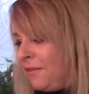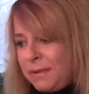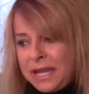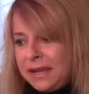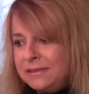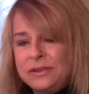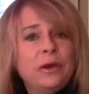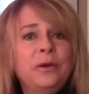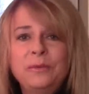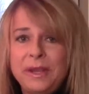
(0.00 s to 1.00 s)
everybody has
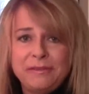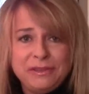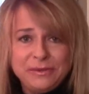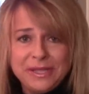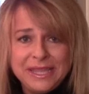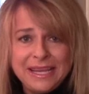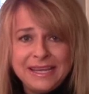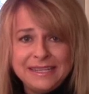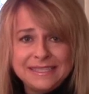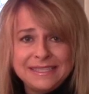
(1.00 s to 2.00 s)
their own way of doing
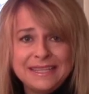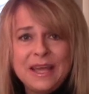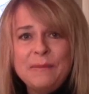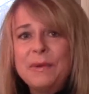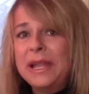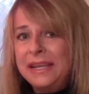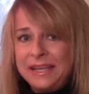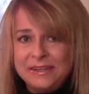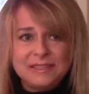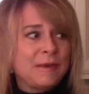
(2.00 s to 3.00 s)
things,
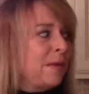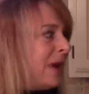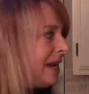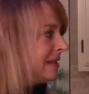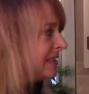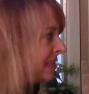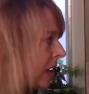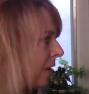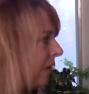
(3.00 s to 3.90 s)
but here's my way. So